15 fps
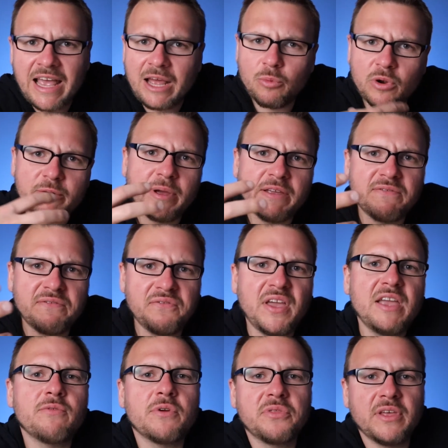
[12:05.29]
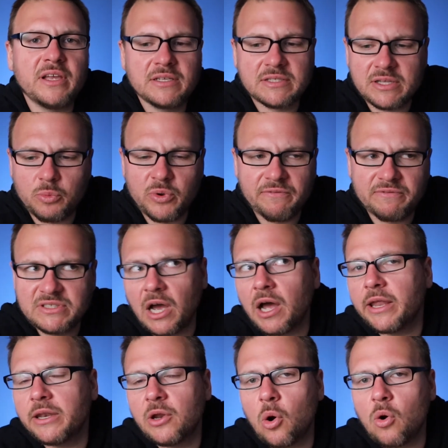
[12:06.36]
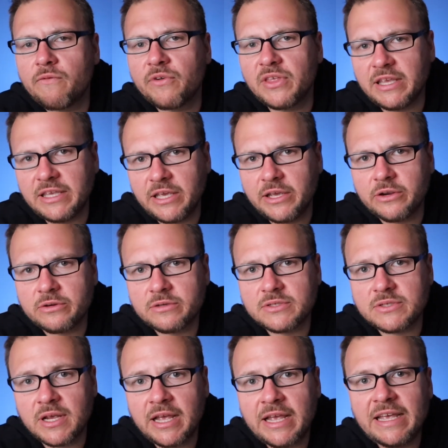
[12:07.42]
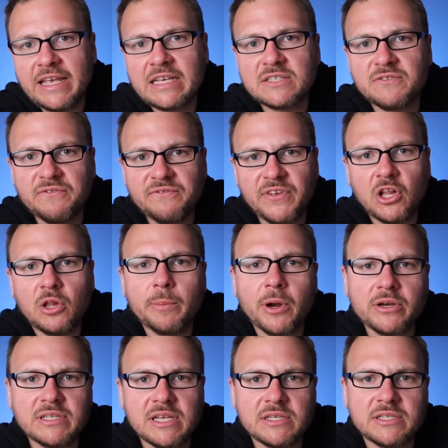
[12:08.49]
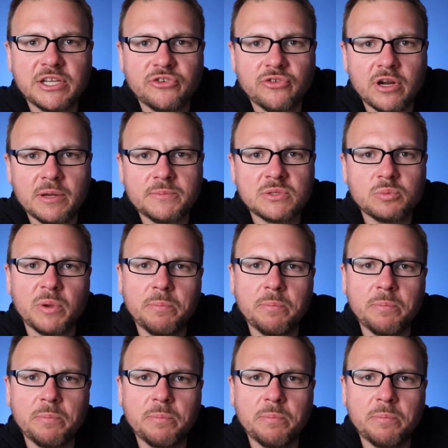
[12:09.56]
and one of my favorite things that we've done over the years is film our Disney trips.